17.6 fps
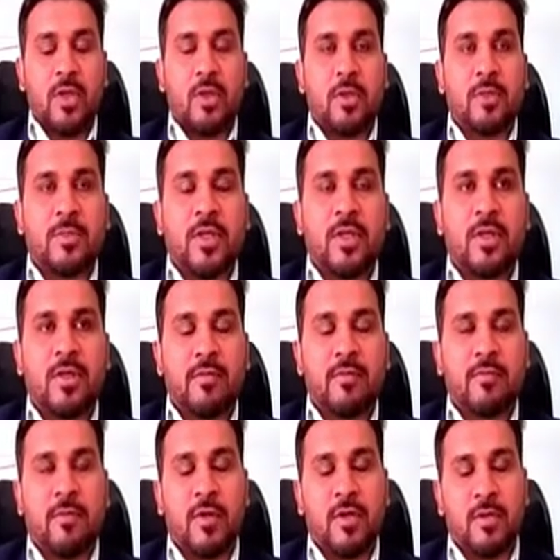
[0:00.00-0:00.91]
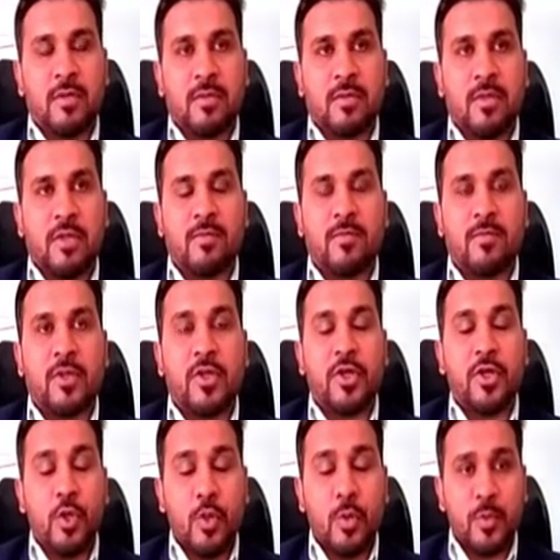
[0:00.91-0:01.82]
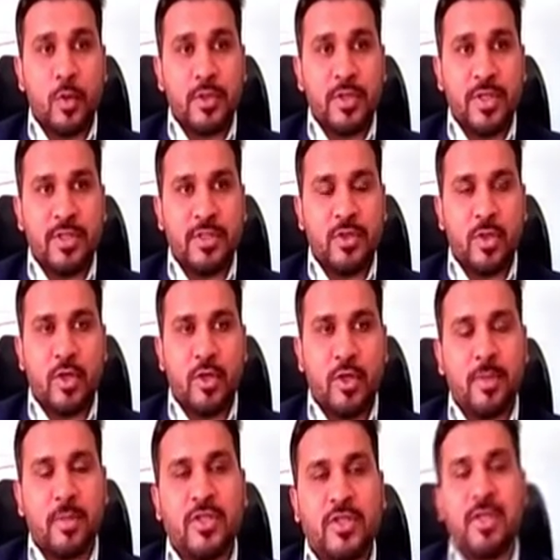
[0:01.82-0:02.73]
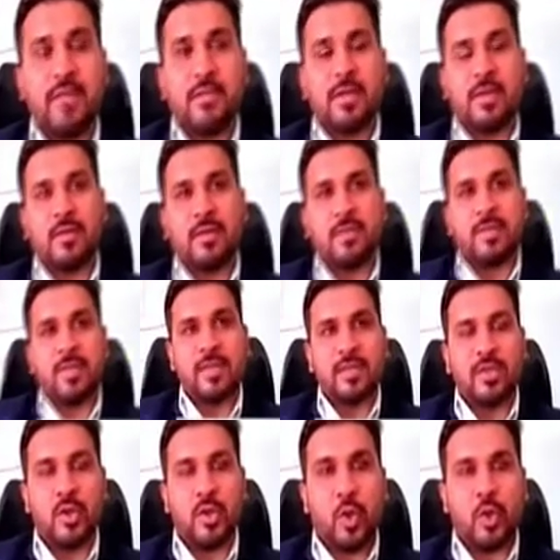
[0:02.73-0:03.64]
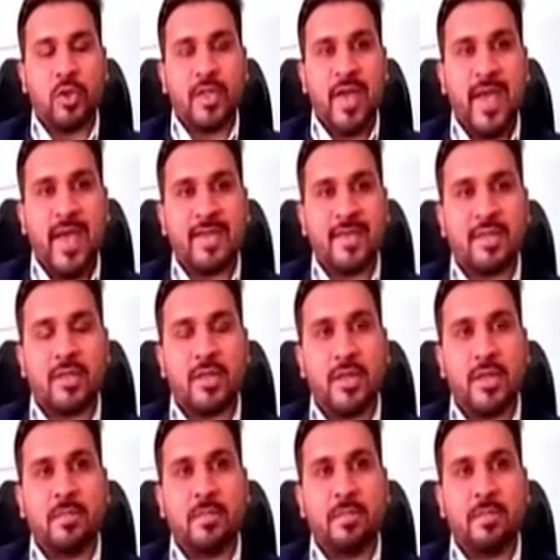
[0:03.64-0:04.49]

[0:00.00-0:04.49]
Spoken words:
For the new projects you are talking, this growth has